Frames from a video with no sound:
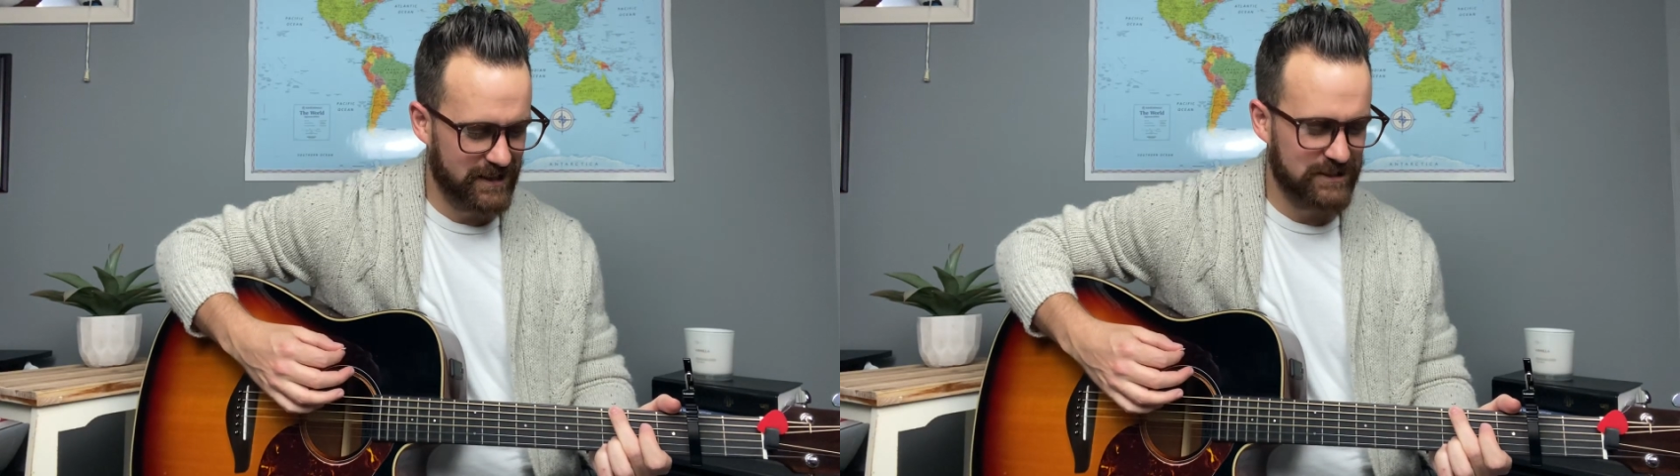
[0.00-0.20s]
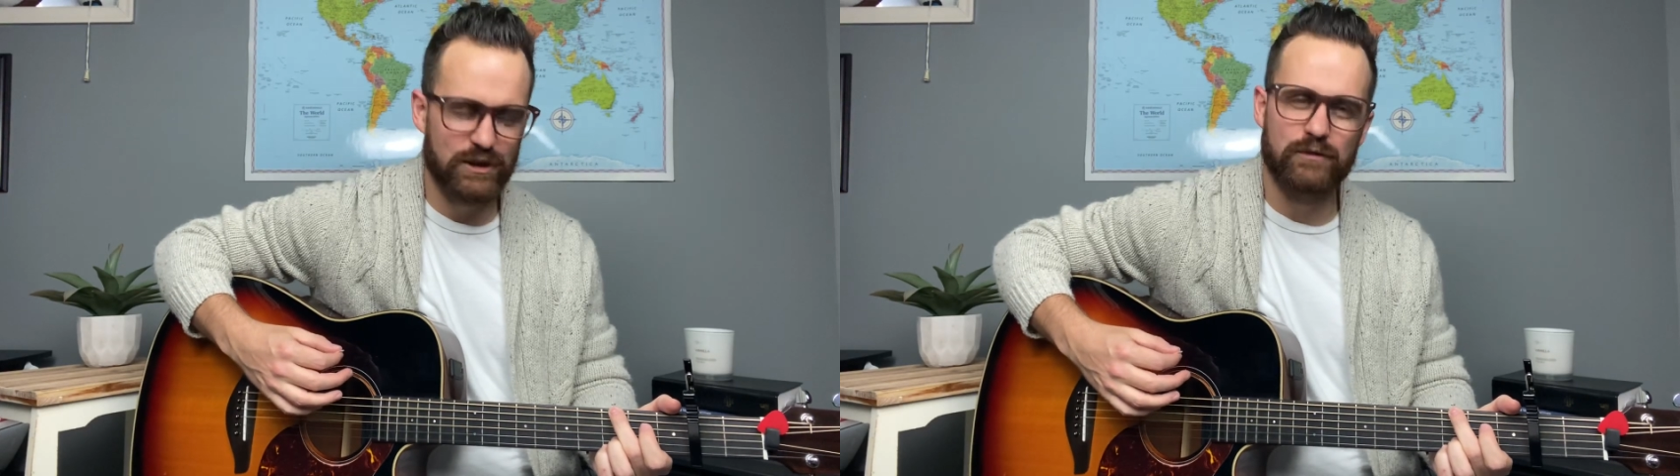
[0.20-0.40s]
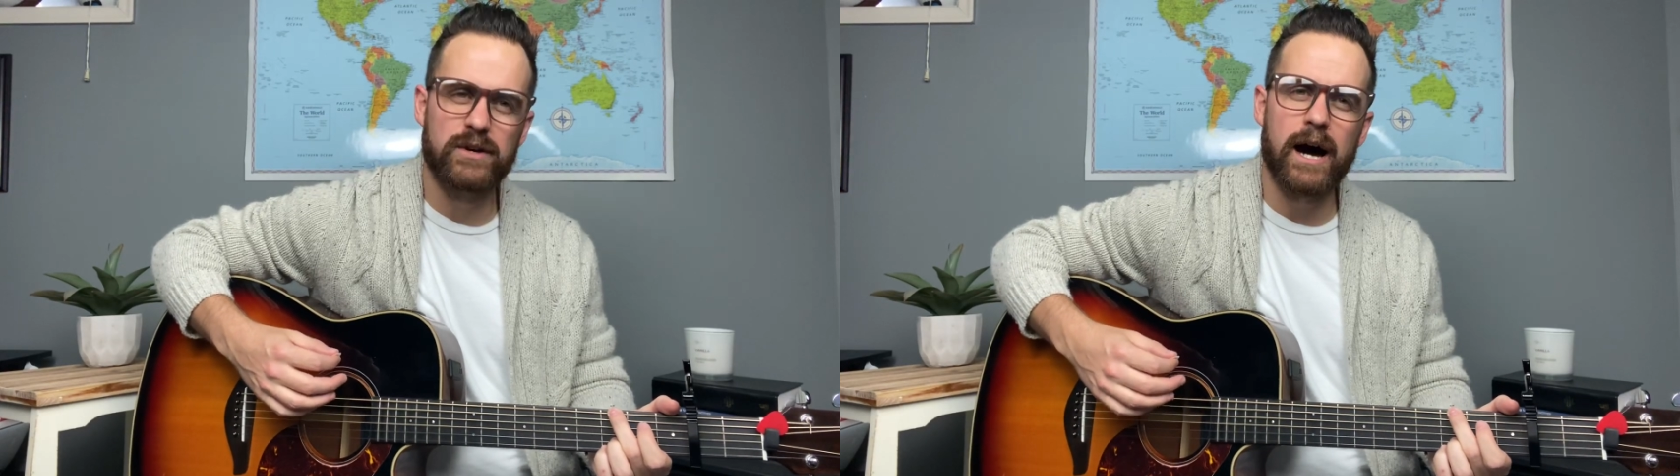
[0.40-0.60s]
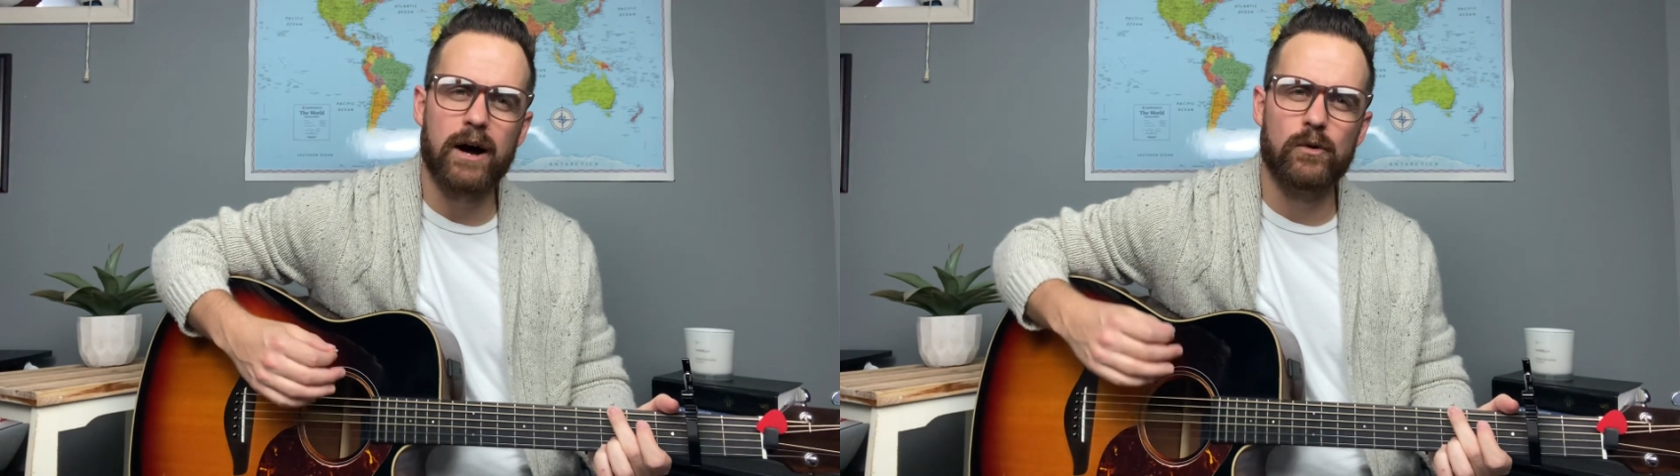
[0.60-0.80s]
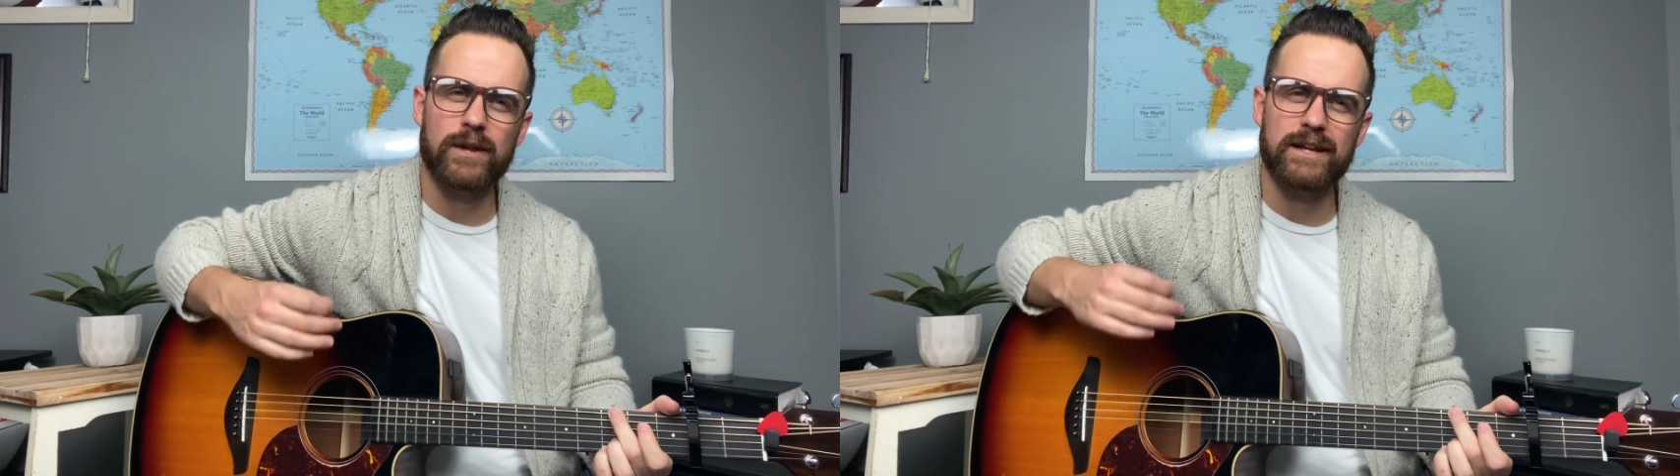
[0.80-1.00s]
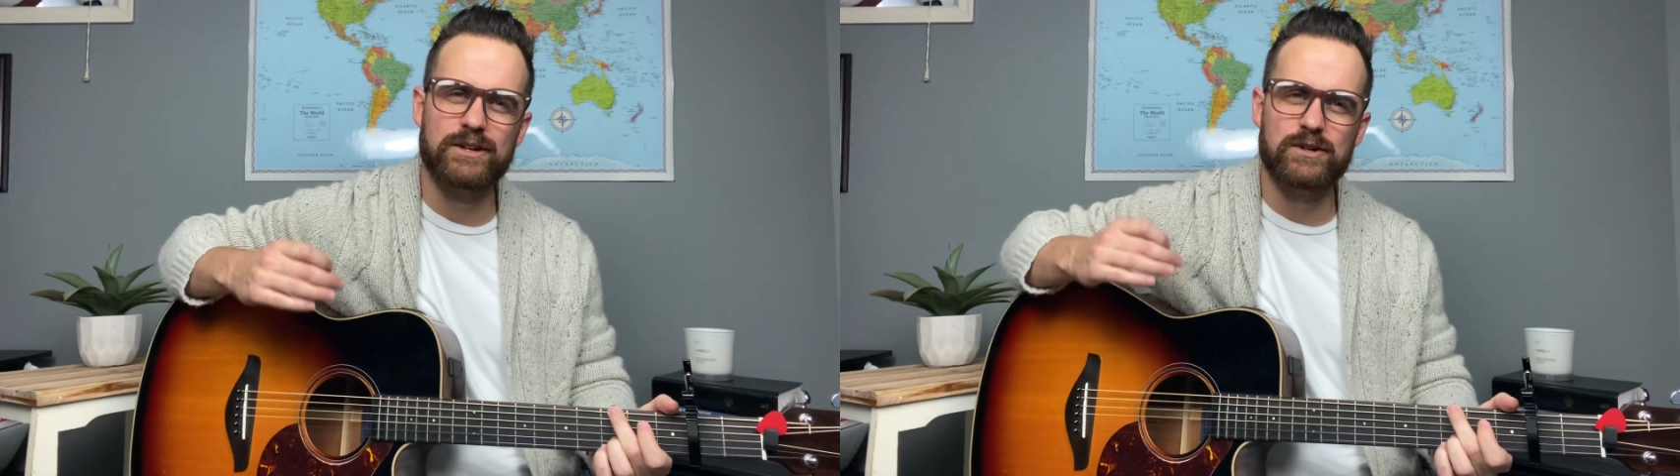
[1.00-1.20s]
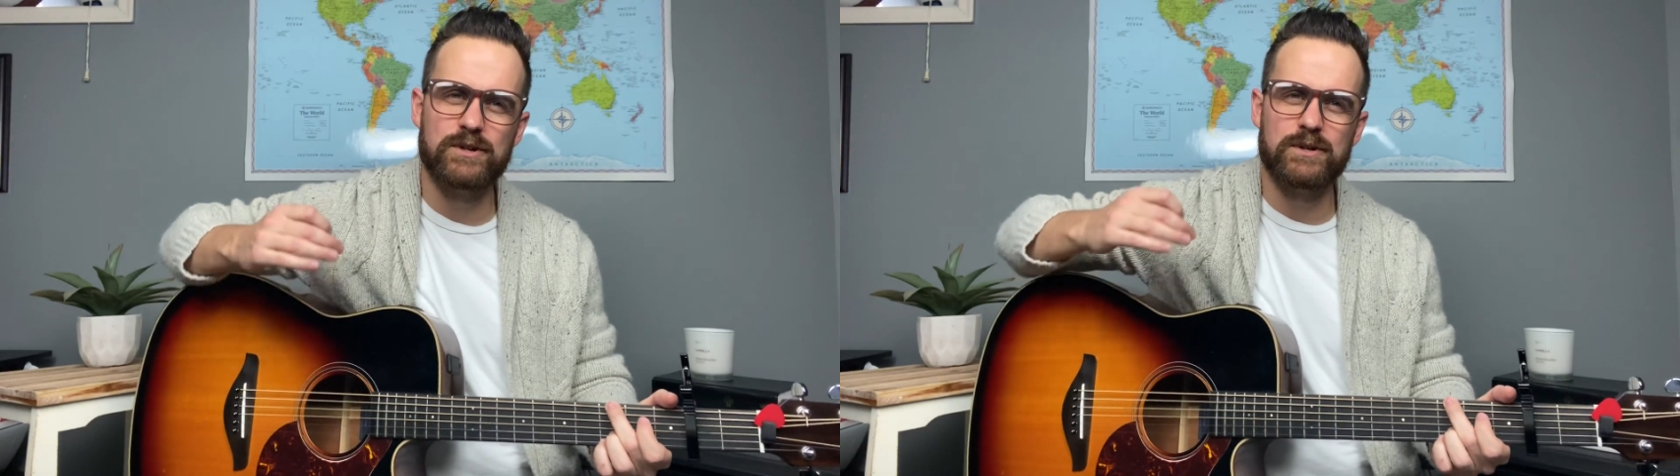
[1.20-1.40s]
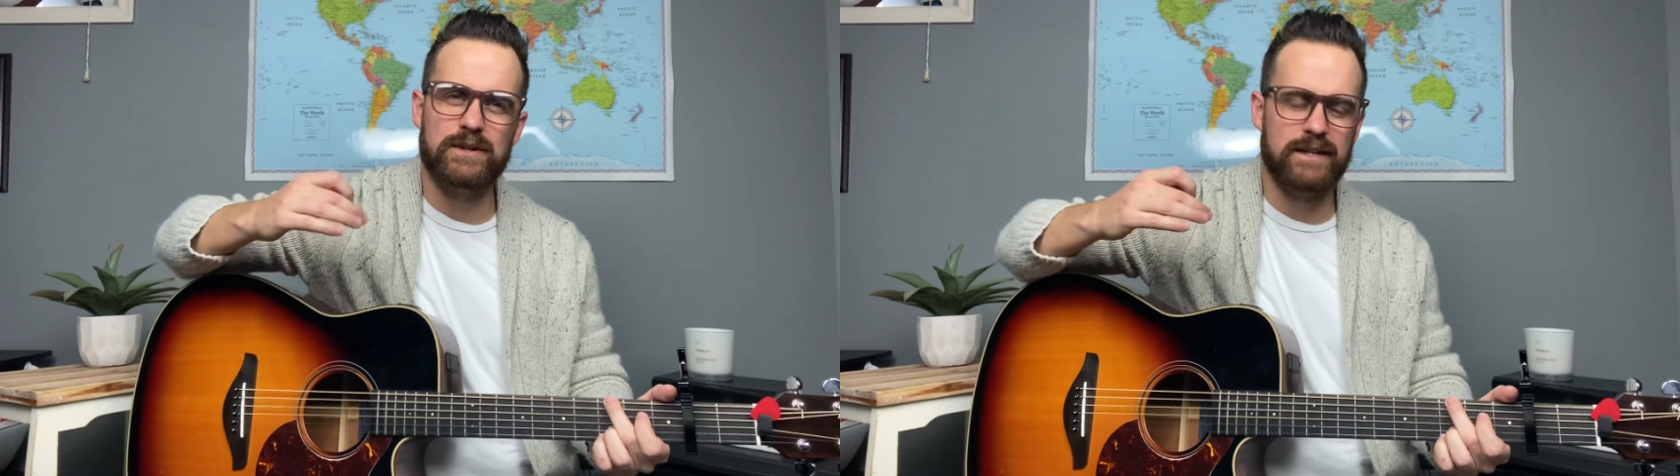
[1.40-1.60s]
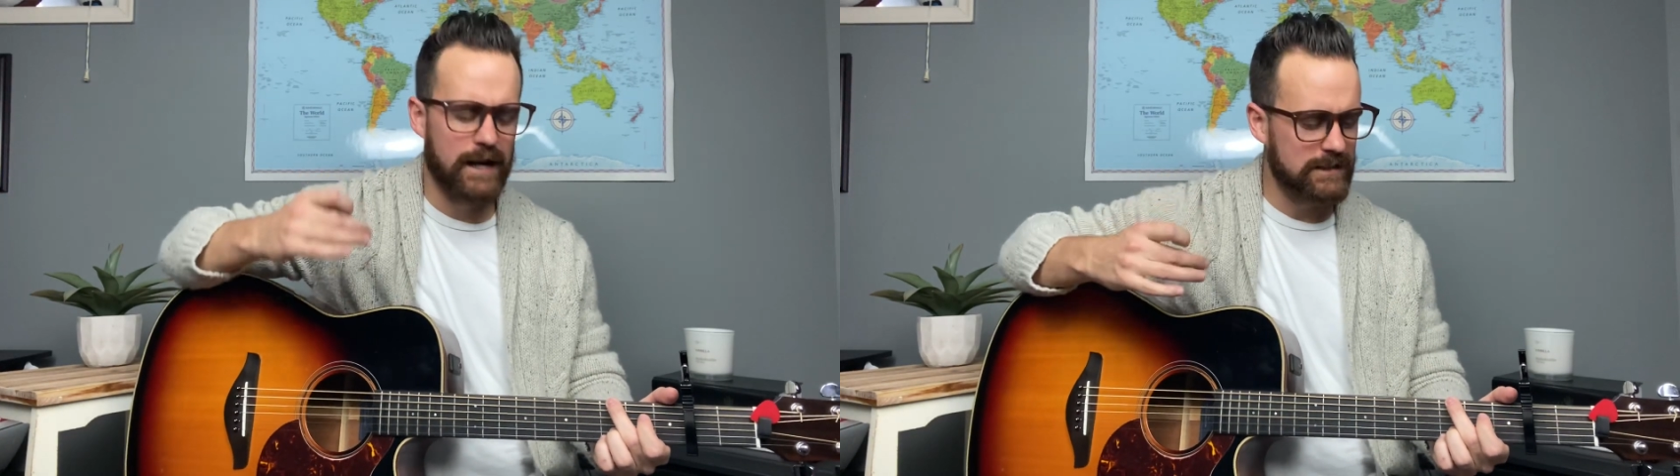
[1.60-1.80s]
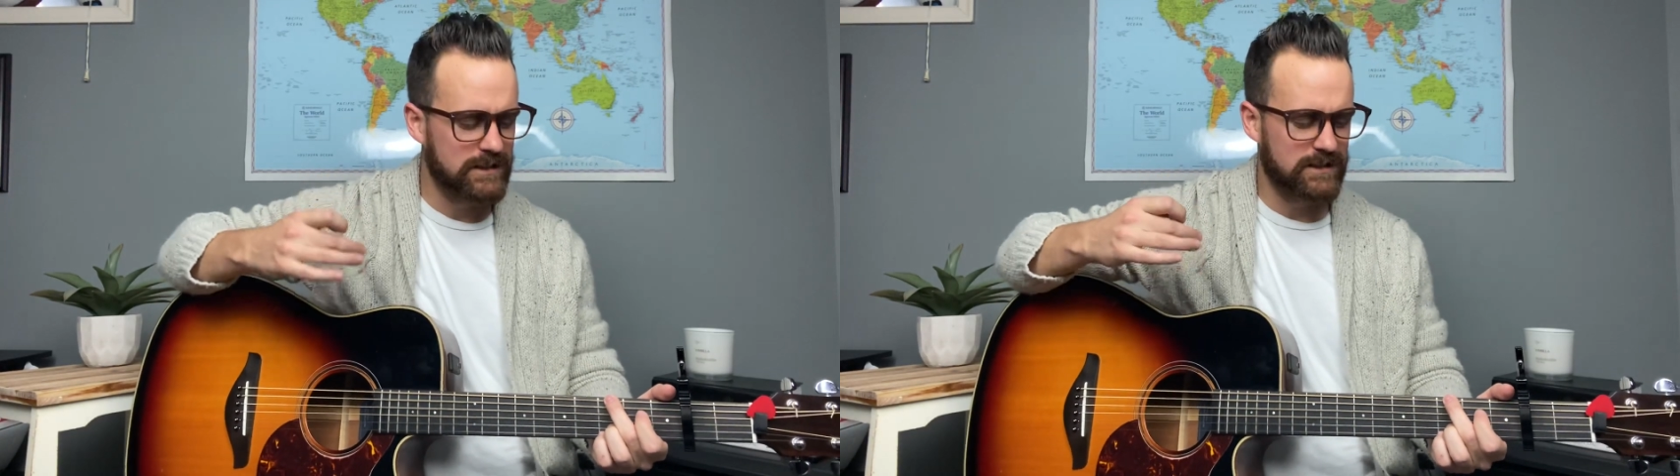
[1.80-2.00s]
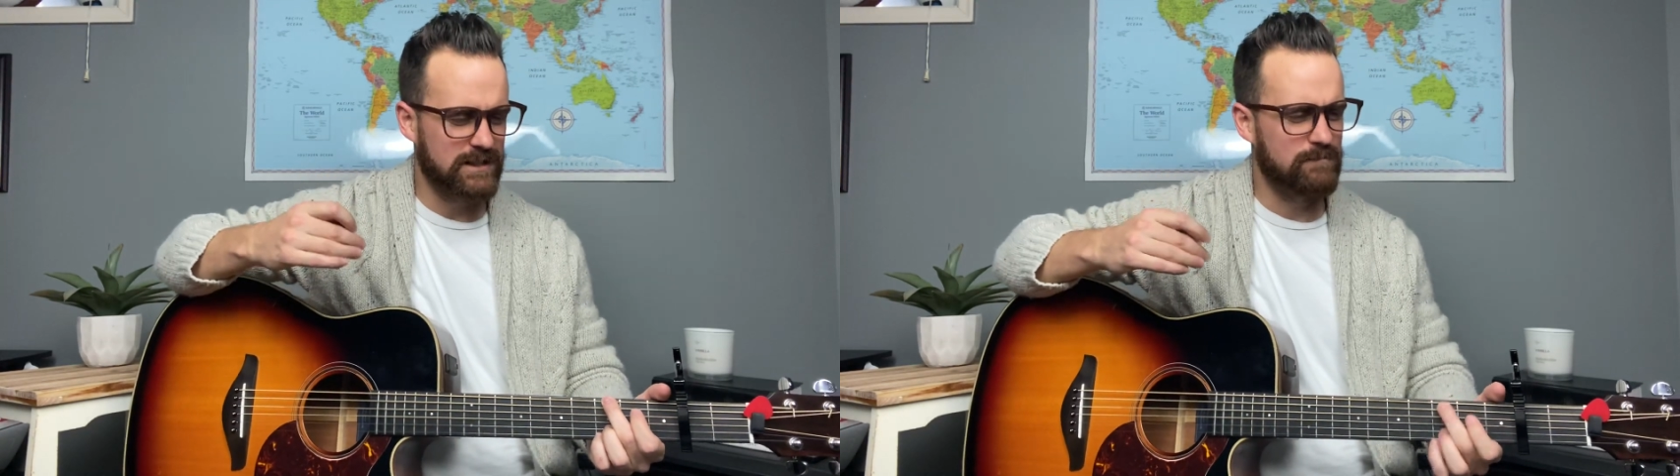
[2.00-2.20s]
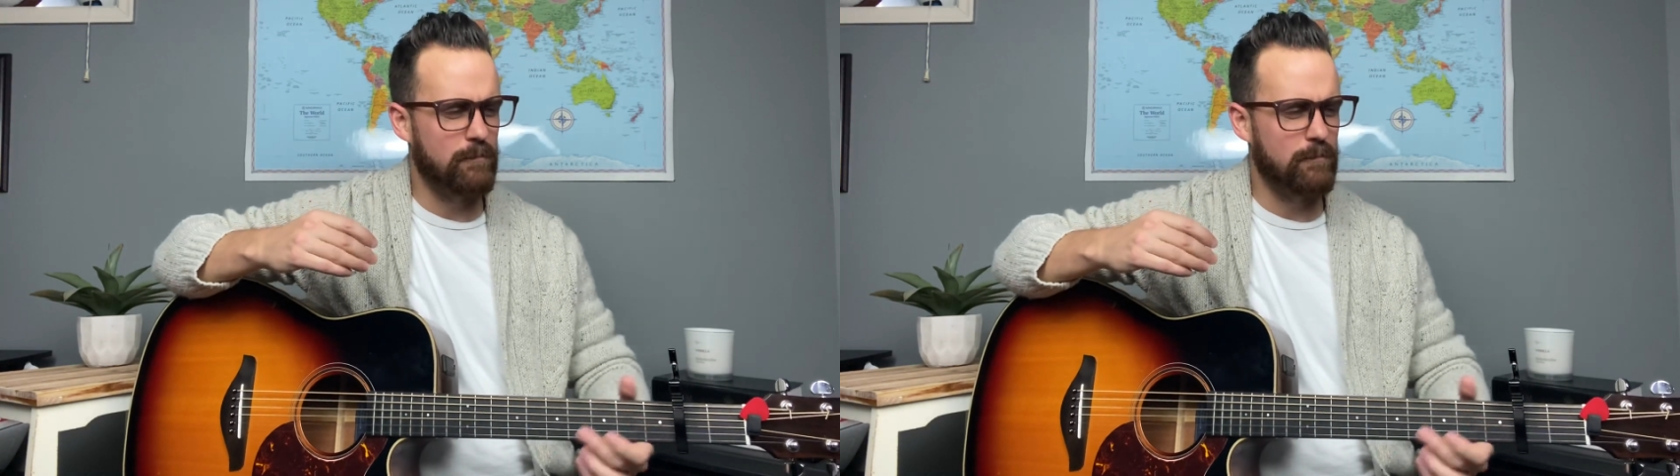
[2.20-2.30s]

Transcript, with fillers: So if you got a really good, nice,